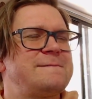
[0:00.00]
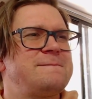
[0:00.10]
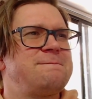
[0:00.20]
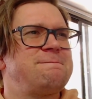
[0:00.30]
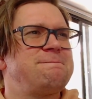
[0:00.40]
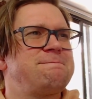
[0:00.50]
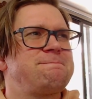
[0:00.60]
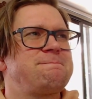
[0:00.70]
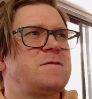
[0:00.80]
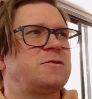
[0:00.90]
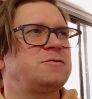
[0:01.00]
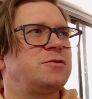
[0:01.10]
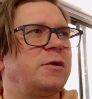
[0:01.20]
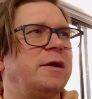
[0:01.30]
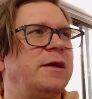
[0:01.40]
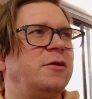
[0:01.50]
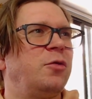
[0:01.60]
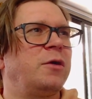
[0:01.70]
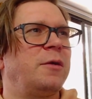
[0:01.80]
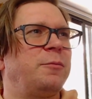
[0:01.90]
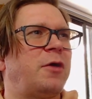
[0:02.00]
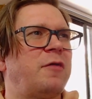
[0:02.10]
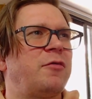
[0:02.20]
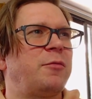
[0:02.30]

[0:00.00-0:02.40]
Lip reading: Not sure. Ignore a private